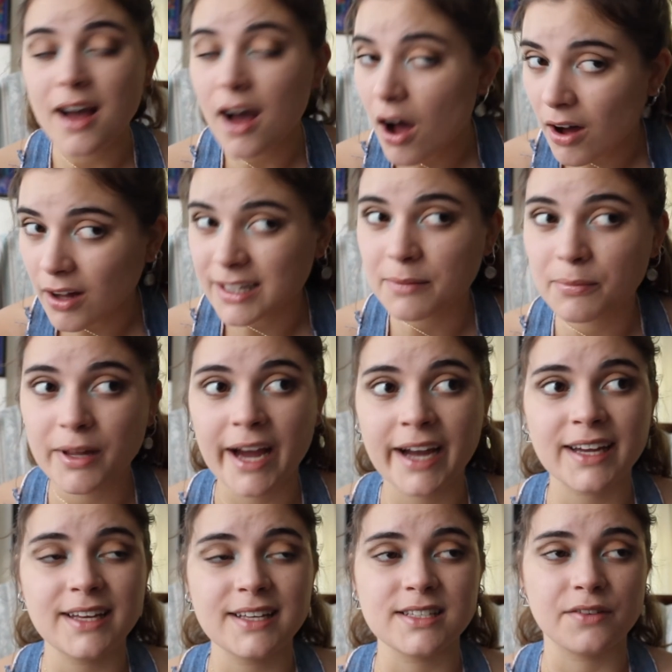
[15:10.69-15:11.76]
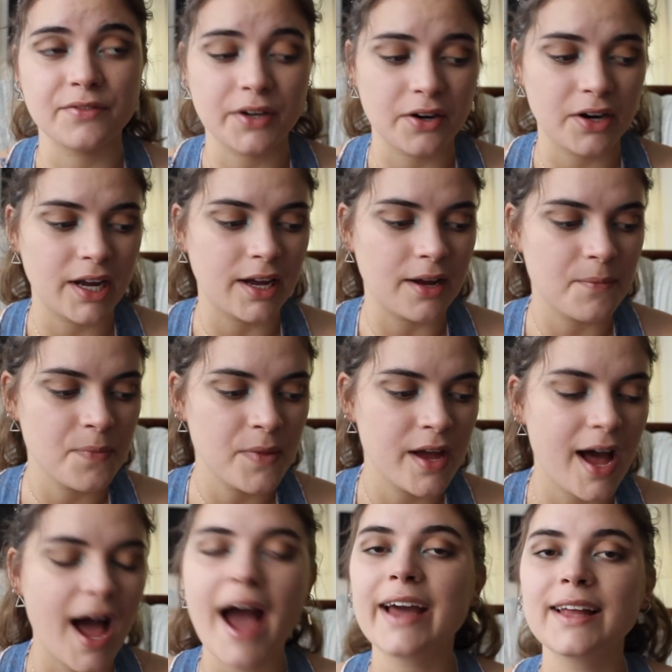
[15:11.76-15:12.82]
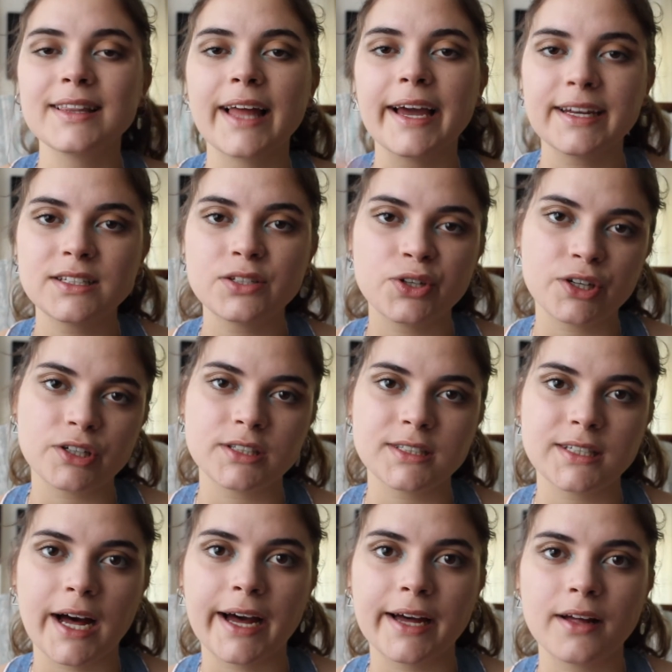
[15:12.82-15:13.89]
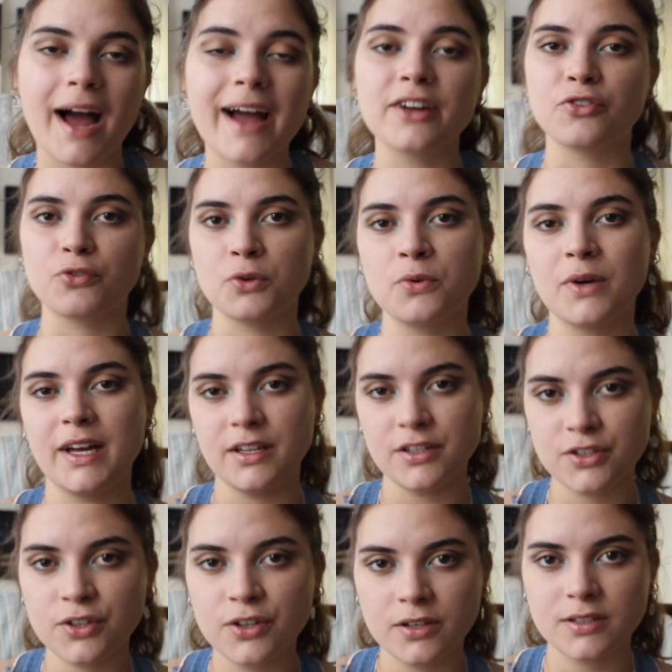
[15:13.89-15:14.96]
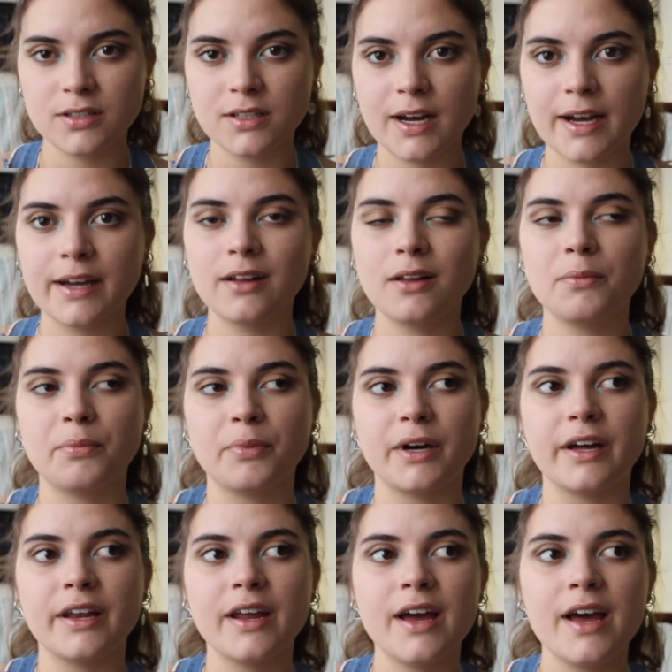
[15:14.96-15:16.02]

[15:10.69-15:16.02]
Holly Black is I liked her style, I grew into her style, but